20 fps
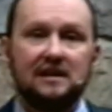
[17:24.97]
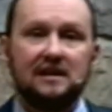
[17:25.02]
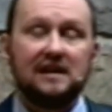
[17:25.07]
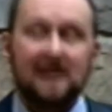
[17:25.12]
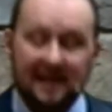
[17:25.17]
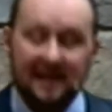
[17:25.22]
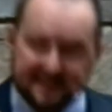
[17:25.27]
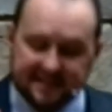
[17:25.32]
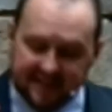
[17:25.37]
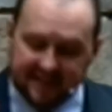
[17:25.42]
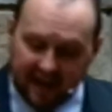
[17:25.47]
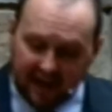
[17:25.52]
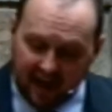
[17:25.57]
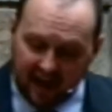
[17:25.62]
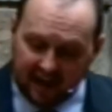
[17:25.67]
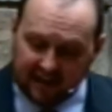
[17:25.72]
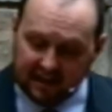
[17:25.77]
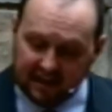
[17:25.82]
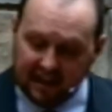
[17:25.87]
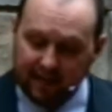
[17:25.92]
It is that
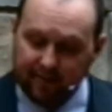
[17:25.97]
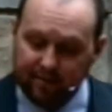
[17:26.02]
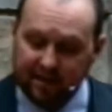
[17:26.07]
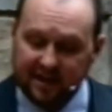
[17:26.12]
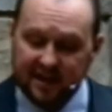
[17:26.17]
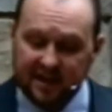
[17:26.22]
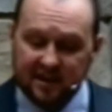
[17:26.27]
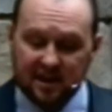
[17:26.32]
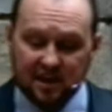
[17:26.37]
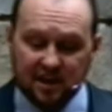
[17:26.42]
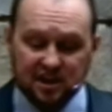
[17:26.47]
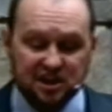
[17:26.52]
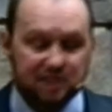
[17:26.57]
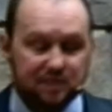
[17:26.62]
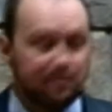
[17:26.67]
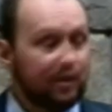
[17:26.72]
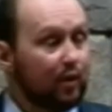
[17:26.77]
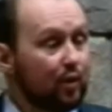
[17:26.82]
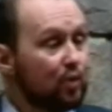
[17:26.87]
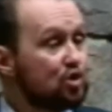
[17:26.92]
unlimited
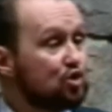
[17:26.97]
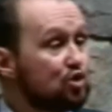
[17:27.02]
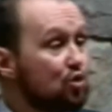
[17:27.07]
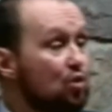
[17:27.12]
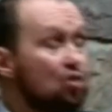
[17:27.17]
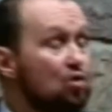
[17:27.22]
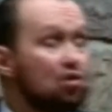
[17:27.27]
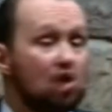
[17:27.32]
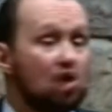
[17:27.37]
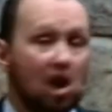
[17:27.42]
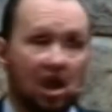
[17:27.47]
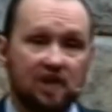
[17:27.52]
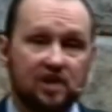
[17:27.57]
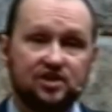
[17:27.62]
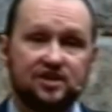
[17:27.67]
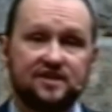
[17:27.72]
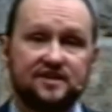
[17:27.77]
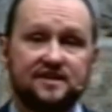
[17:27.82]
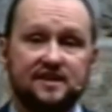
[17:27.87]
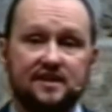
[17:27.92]
spiritual
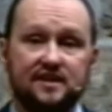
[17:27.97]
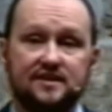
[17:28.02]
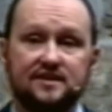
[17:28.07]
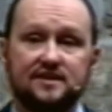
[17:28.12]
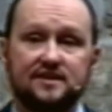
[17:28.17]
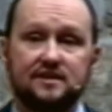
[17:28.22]
consciousness.